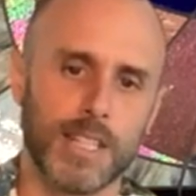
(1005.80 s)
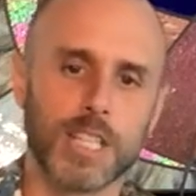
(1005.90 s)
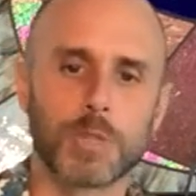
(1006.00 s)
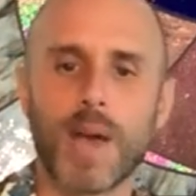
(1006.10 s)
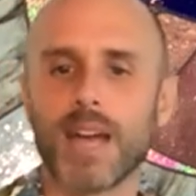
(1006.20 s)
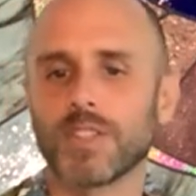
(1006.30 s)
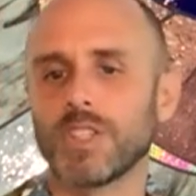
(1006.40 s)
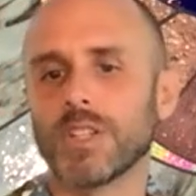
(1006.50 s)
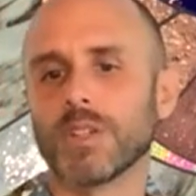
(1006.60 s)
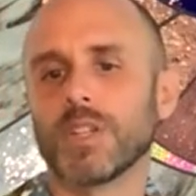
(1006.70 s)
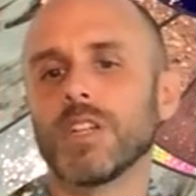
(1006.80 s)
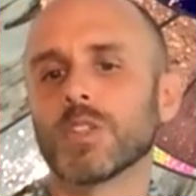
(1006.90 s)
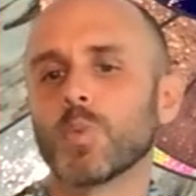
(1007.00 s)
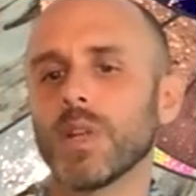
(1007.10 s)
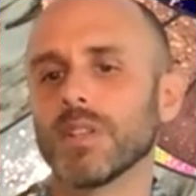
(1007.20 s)
In this past year, he
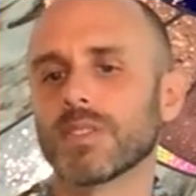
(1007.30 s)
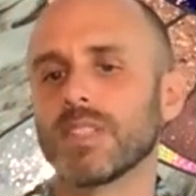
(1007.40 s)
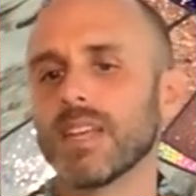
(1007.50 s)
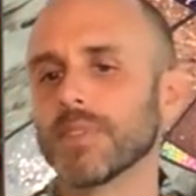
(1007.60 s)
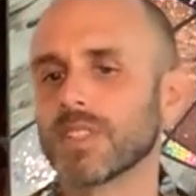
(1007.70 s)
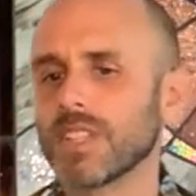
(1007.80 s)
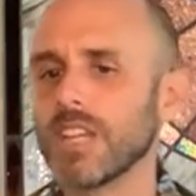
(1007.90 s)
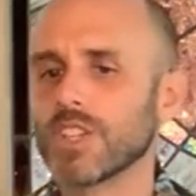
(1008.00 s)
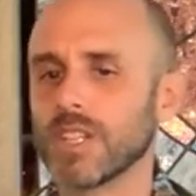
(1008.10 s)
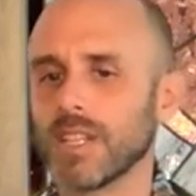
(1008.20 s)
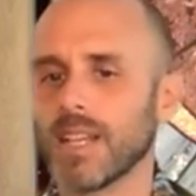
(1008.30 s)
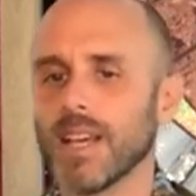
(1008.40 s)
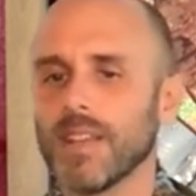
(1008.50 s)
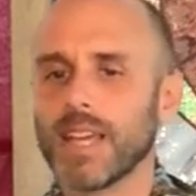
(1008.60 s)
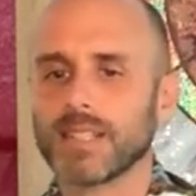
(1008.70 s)
has witnessed the devastation
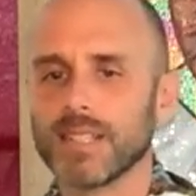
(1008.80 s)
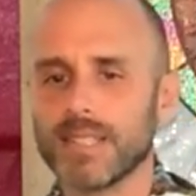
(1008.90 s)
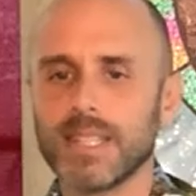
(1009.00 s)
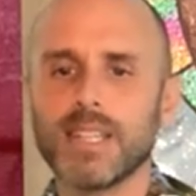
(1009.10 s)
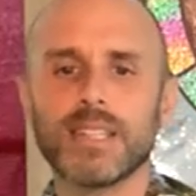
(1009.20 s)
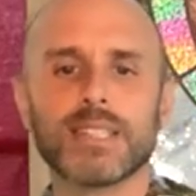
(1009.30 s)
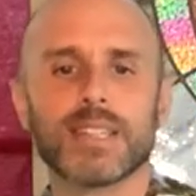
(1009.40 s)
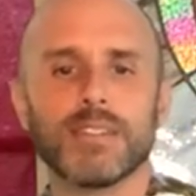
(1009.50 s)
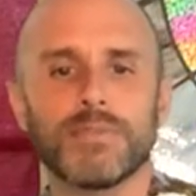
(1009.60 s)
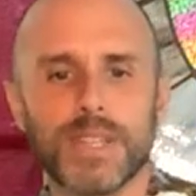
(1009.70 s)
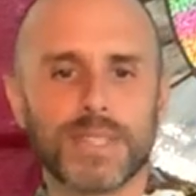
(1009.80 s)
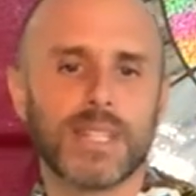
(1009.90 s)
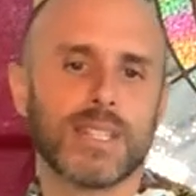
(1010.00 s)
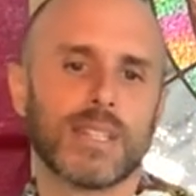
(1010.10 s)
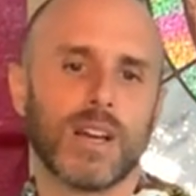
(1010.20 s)
that disease
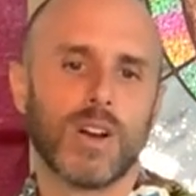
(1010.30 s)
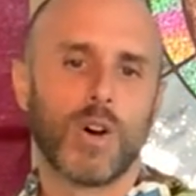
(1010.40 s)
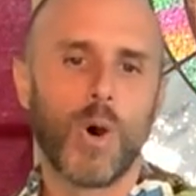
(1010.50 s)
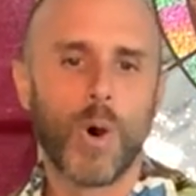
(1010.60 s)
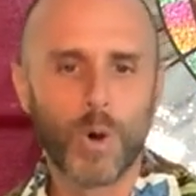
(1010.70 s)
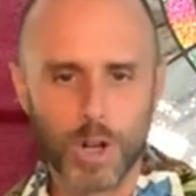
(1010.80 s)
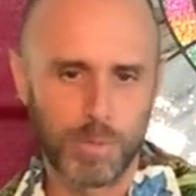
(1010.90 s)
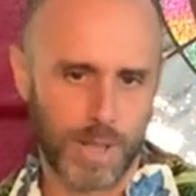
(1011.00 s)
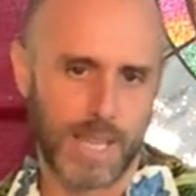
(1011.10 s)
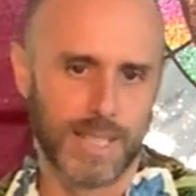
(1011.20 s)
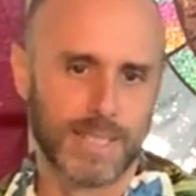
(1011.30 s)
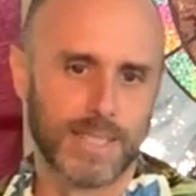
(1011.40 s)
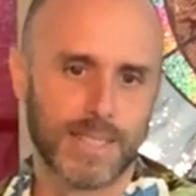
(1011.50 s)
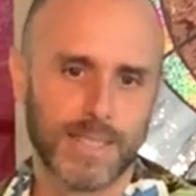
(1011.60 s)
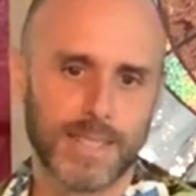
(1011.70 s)
visited horribly
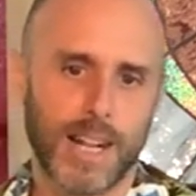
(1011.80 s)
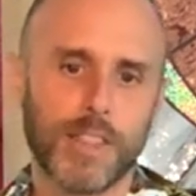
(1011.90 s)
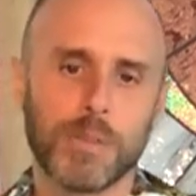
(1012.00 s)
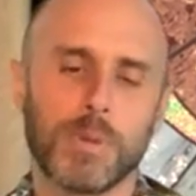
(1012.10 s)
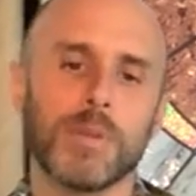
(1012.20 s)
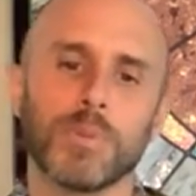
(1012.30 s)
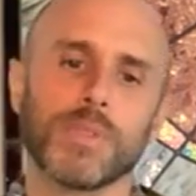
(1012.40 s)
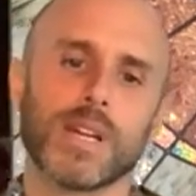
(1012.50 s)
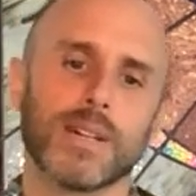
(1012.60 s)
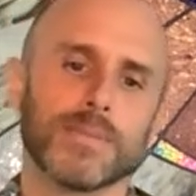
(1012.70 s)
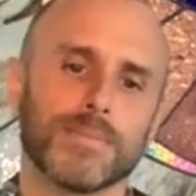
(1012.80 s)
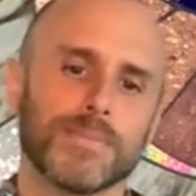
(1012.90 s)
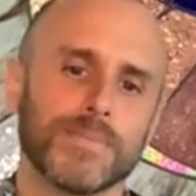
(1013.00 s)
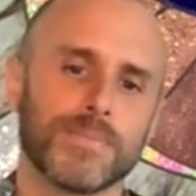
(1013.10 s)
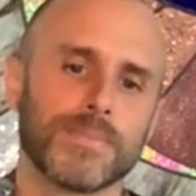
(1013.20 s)
on the people there.
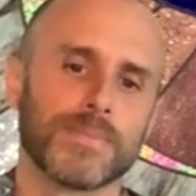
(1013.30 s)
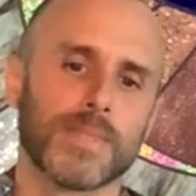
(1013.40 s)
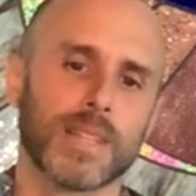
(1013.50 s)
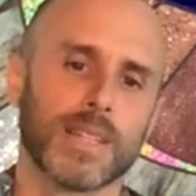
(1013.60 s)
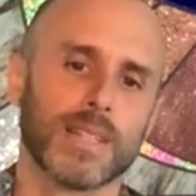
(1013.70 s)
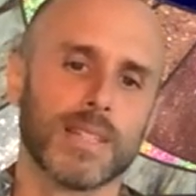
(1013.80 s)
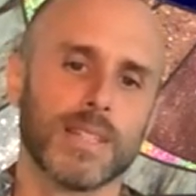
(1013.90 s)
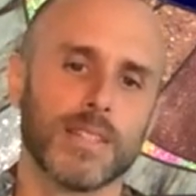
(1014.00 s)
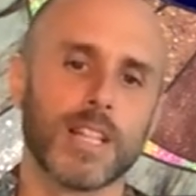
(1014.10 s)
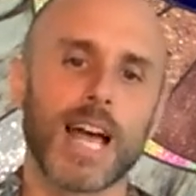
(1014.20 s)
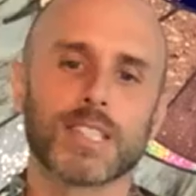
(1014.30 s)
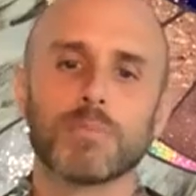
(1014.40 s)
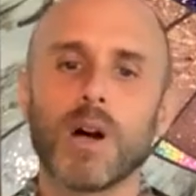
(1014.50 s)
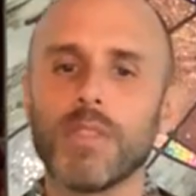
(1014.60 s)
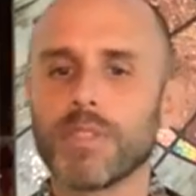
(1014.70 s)
The
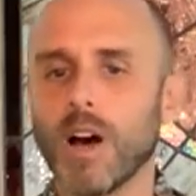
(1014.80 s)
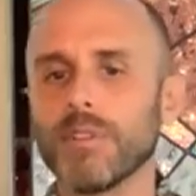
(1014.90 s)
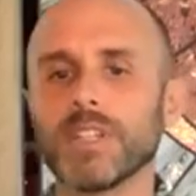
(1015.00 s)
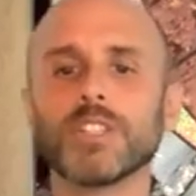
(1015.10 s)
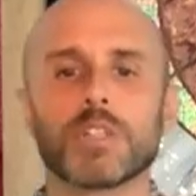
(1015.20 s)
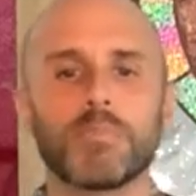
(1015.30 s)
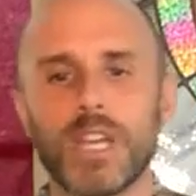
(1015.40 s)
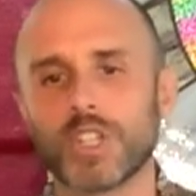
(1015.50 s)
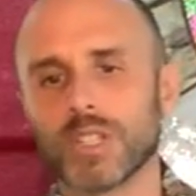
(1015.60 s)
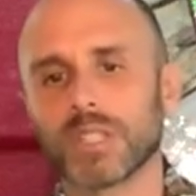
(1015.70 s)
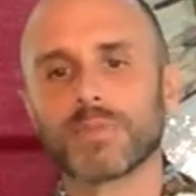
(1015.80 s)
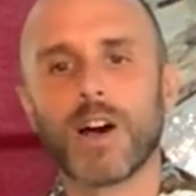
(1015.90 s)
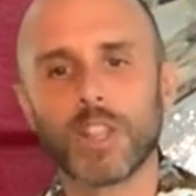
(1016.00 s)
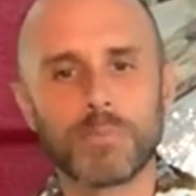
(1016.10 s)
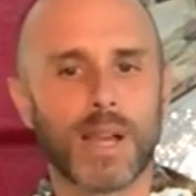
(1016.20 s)
last month of intubations
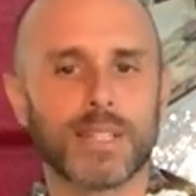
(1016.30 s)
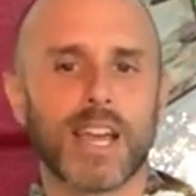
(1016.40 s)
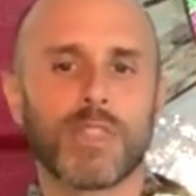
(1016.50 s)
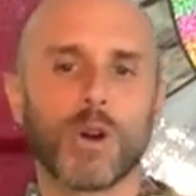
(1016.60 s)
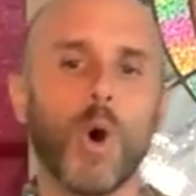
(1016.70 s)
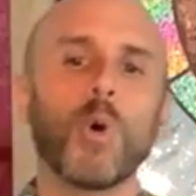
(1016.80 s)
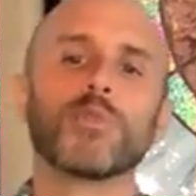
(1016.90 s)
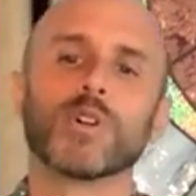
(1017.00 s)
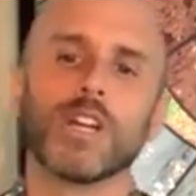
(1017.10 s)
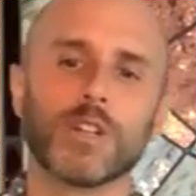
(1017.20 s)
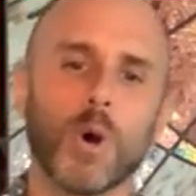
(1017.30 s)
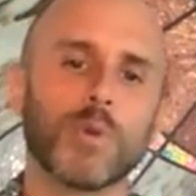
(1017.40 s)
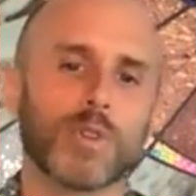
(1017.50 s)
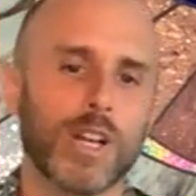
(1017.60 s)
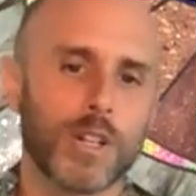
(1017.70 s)
followed by death over and
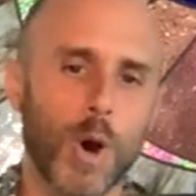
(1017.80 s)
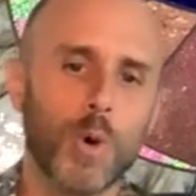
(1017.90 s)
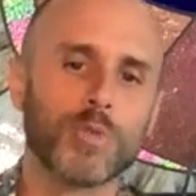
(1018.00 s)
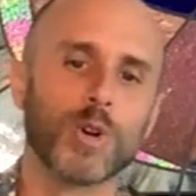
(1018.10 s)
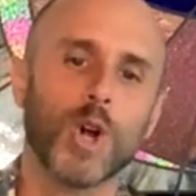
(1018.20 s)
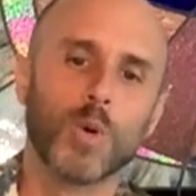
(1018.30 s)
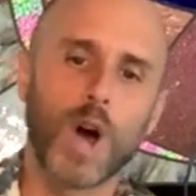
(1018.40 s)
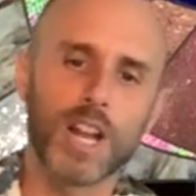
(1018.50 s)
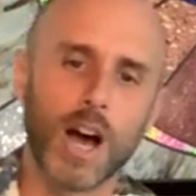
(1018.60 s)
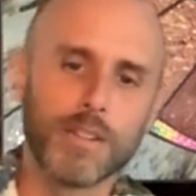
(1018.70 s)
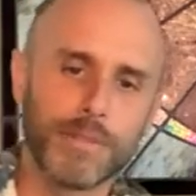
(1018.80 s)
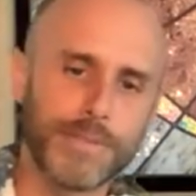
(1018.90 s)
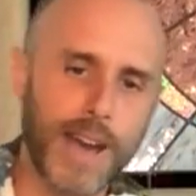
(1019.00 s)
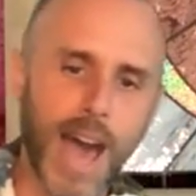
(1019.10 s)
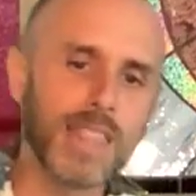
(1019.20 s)
over and over wrought
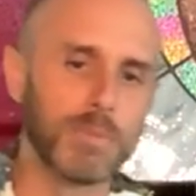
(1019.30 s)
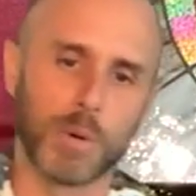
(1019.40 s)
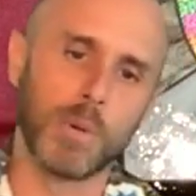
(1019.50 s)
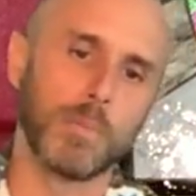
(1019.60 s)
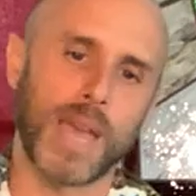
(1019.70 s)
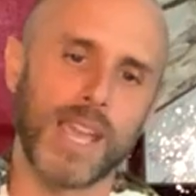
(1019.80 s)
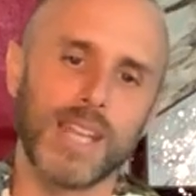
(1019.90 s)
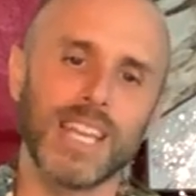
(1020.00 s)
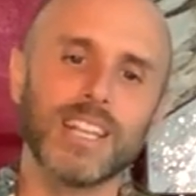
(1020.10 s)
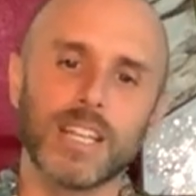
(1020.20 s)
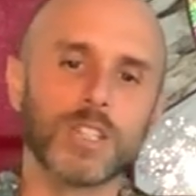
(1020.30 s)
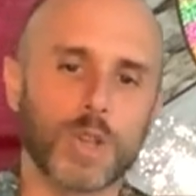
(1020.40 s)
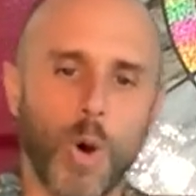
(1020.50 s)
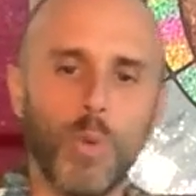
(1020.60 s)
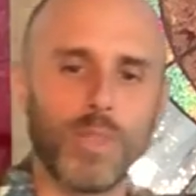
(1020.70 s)
unfathomable pain in
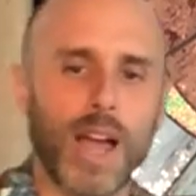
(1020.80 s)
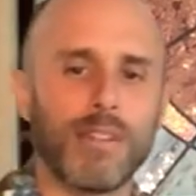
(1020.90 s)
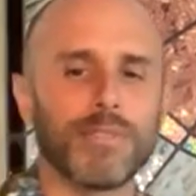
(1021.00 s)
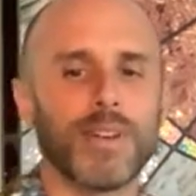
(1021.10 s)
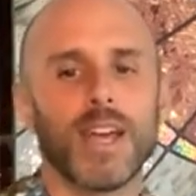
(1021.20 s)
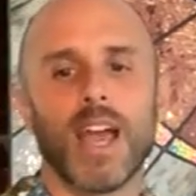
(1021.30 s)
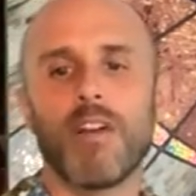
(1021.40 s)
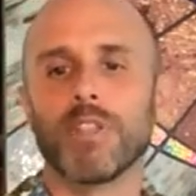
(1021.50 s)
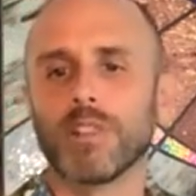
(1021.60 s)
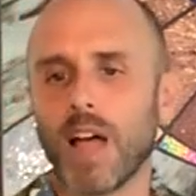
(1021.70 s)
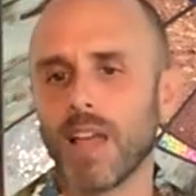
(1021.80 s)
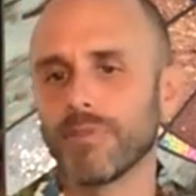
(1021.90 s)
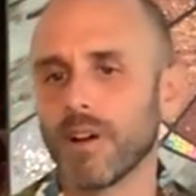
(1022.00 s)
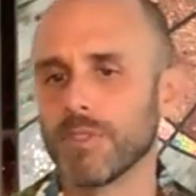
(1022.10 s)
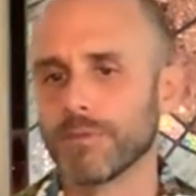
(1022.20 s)
his own life and the life
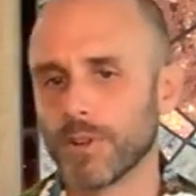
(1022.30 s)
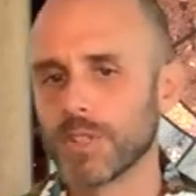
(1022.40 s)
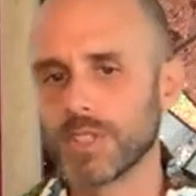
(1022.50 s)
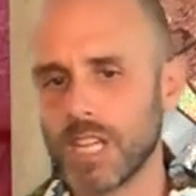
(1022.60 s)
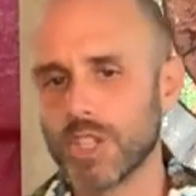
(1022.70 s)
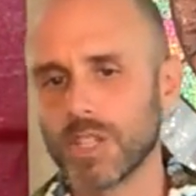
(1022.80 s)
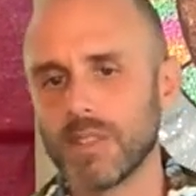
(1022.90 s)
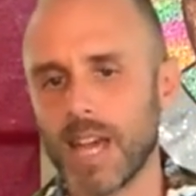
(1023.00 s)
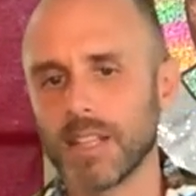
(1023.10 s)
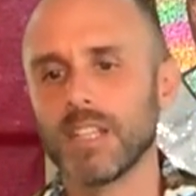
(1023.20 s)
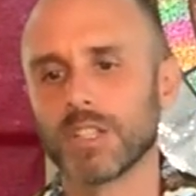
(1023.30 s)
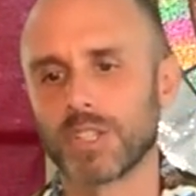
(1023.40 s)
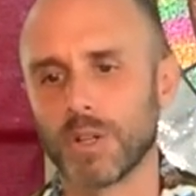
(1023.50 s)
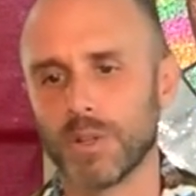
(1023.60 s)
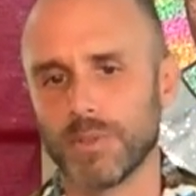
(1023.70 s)
of the First Nation that he
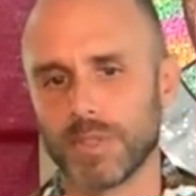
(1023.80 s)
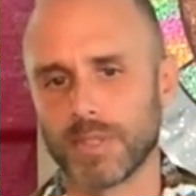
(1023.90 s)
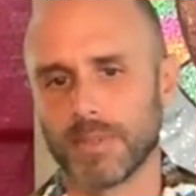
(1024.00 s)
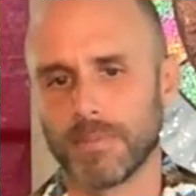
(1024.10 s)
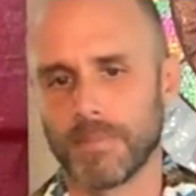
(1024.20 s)
serves.